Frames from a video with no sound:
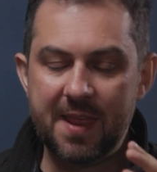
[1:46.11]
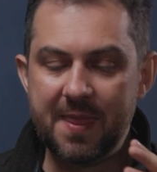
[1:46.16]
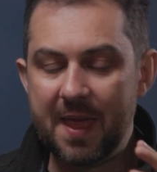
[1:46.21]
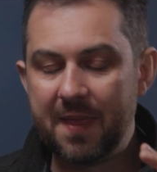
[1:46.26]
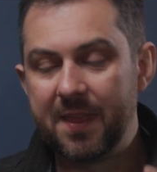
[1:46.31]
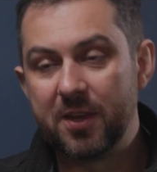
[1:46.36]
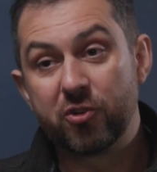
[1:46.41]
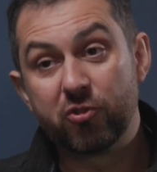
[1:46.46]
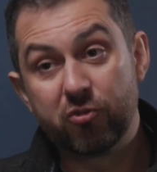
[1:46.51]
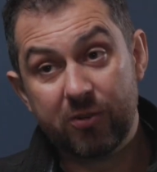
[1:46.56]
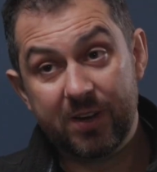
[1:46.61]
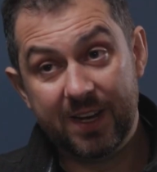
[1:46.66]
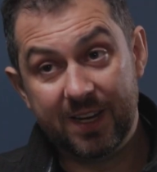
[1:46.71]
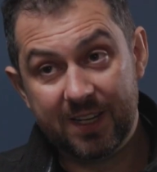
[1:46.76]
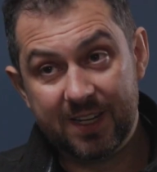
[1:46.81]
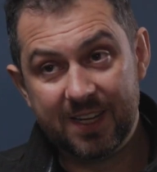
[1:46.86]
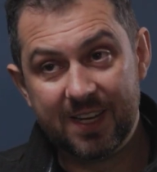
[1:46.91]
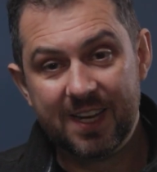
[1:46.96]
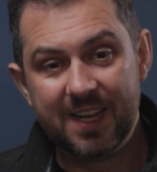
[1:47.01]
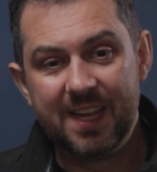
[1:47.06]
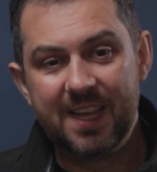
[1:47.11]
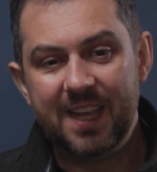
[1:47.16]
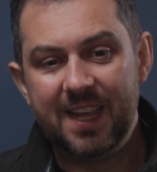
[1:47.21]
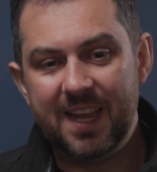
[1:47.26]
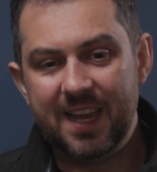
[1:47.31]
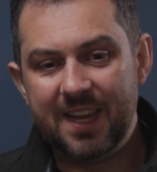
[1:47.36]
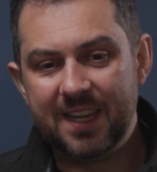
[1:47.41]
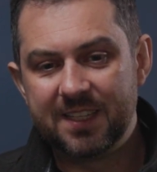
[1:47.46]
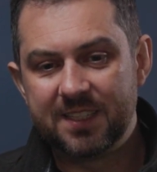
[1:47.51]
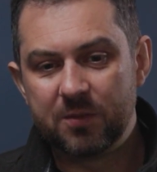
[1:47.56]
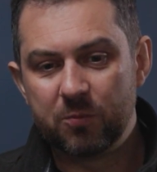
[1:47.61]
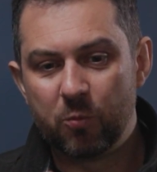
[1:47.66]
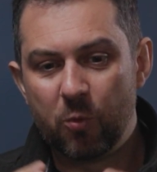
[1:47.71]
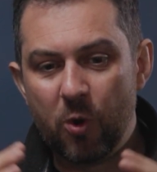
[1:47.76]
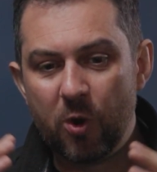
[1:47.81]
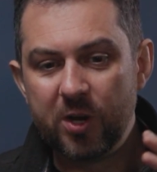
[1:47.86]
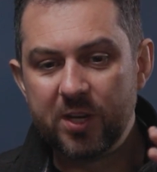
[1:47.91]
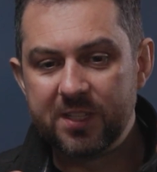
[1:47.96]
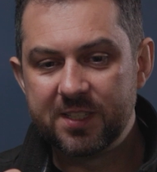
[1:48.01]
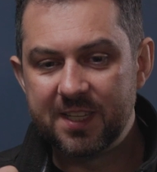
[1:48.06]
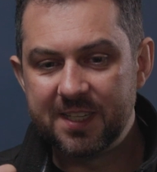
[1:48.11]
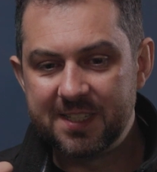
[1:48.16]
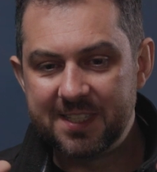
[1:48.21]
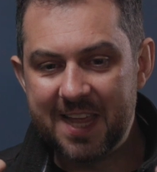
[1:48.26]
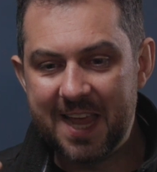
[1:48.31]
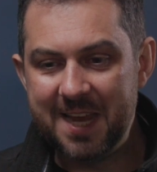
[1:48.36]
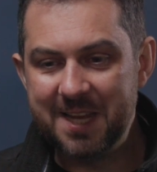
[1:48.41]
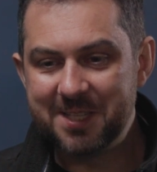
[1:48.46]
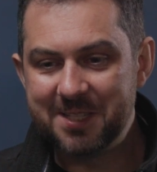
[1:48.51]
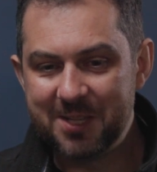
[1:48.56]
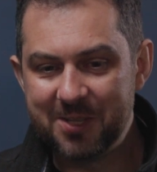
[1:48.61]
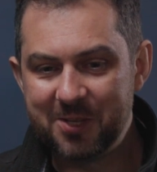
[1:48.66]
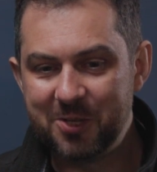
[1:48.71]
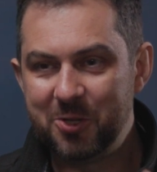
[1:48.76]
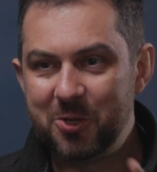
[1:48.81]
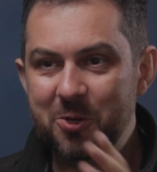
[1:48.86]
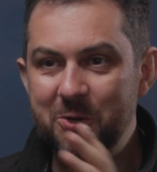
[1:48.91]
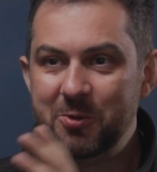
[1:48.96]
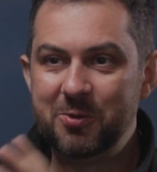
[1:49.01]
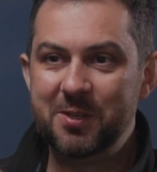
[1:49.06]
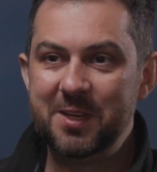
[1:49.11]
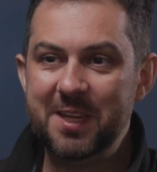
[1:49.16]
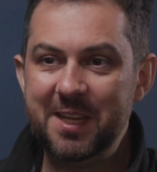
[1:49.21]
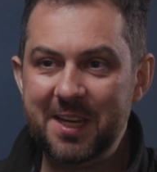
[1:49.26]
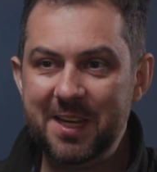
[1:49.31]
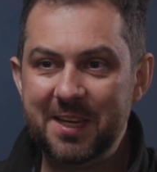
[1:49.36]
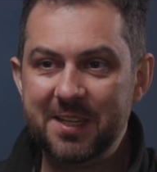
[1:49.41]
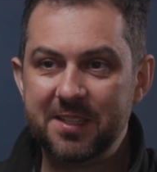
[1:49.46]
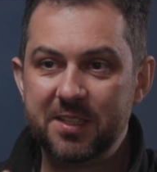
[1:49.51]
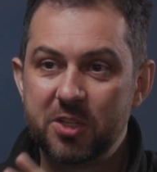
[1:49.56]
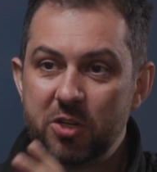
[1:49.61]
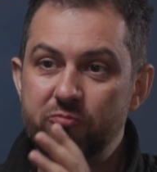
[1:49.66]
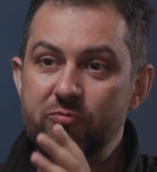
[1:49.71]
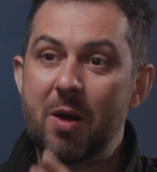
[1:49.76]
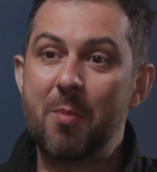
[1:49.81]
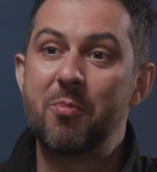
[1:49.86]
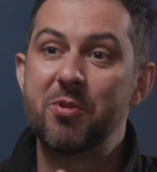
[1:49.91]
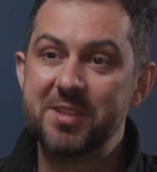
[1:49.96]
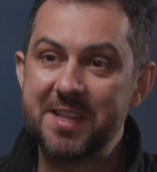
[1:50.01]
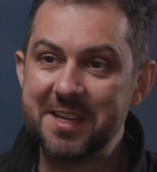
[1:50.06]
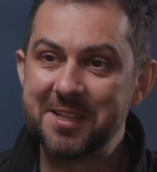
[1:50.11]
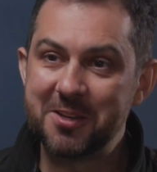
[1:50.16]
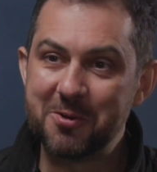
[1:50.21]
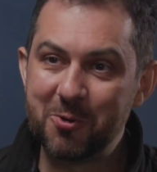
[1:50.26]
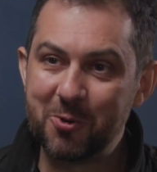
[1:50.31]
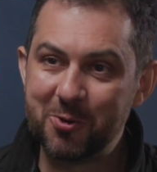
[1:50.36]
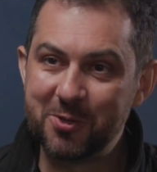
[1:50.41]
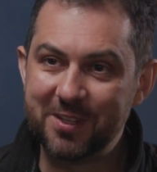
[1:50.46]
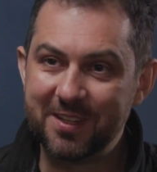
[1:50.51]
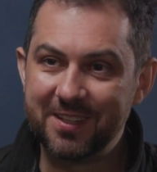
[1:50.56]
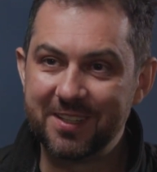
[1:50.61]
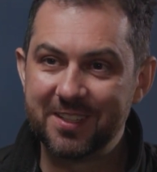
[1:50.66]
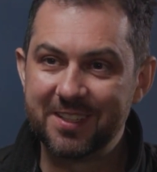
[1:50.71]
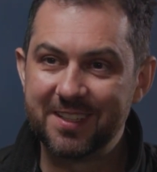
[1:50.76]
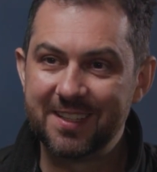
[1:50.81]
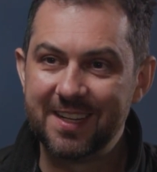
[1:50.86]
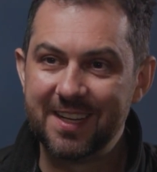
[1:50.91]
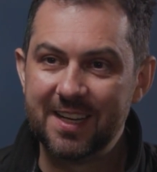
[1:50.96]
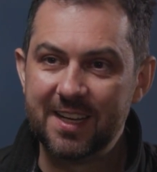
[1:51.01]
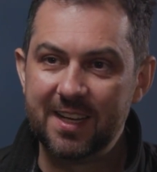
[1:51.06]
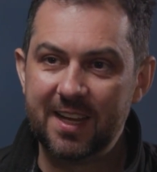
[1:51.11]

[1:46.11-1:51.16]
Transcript: And now the trick is, what is the data that you need to represent an audience?